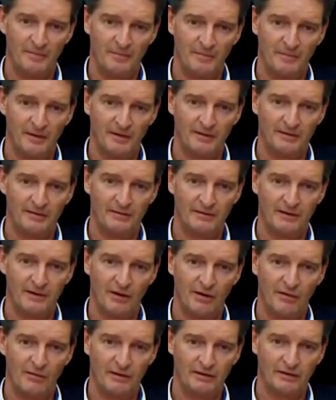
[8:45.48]
but
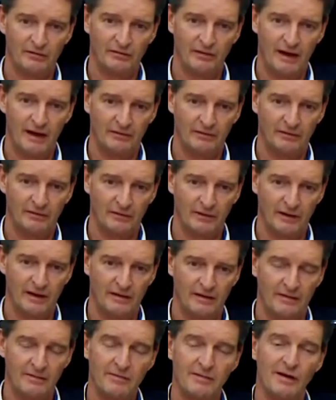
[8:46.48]
we always found
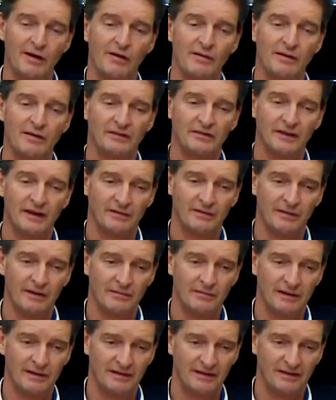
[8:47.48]
together and we always said
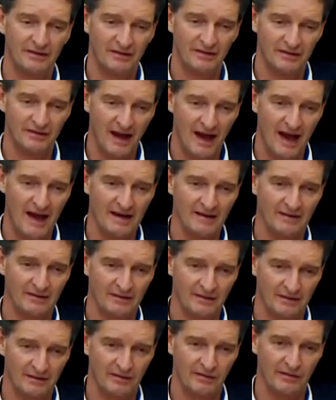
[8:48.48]
when we
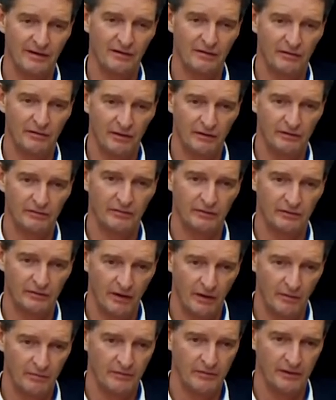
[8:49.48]
decide the three of us for
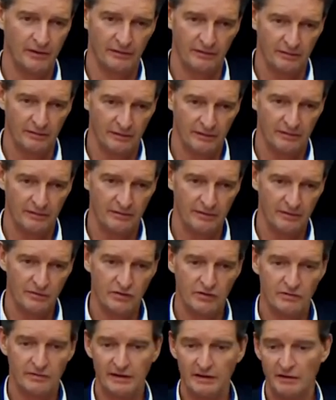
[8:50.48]
something, and
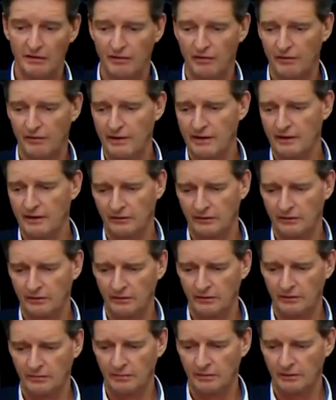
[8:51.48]
usually when you are three, it's
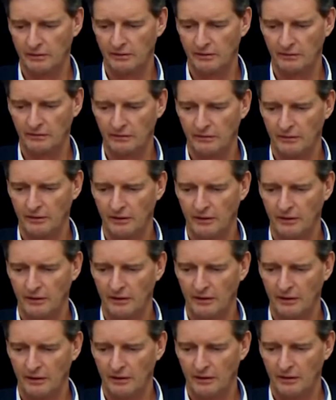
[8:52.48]
good because
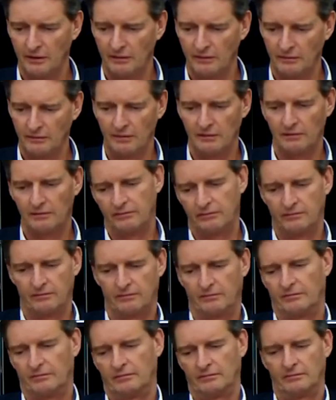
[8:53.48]

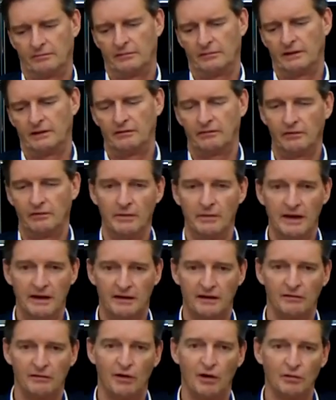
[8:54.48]
if you
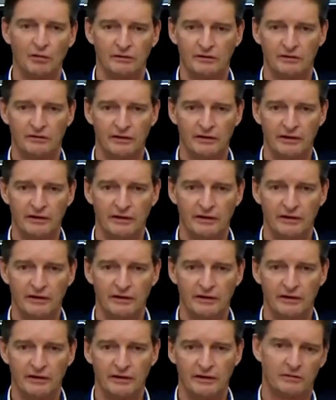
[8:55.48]
make a vote, the three of
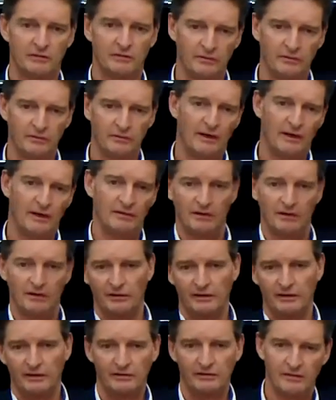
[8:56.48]
you, two say we go
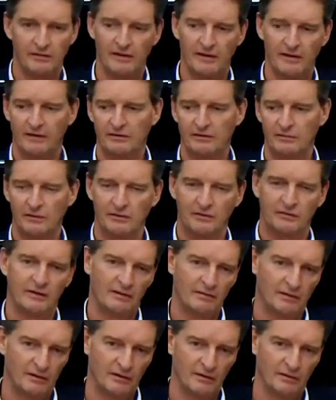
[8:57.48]
this direction, one
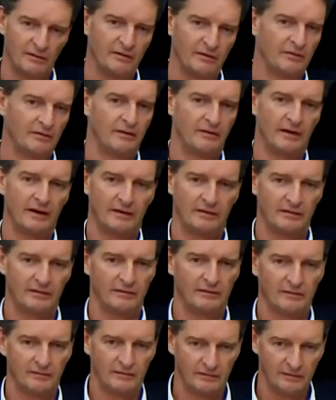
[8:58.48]
say we go this
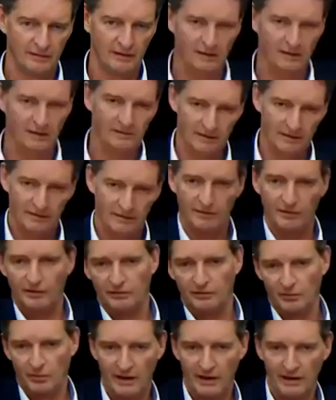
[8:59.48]
direction, then you
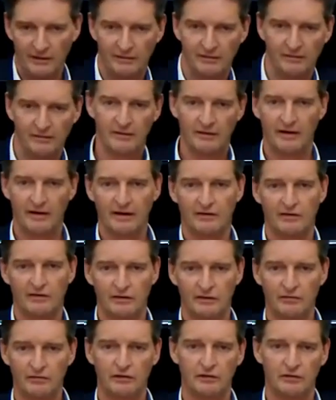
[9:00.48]
go the way
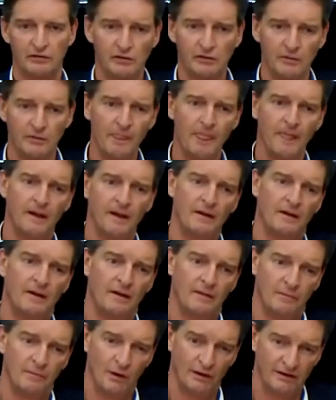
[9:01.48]
direction of the two.
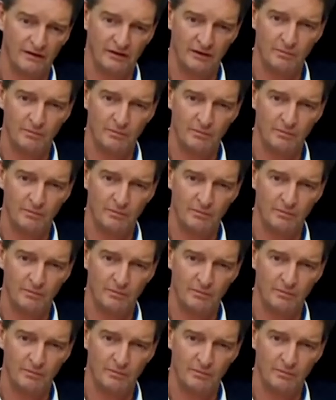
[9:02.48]
What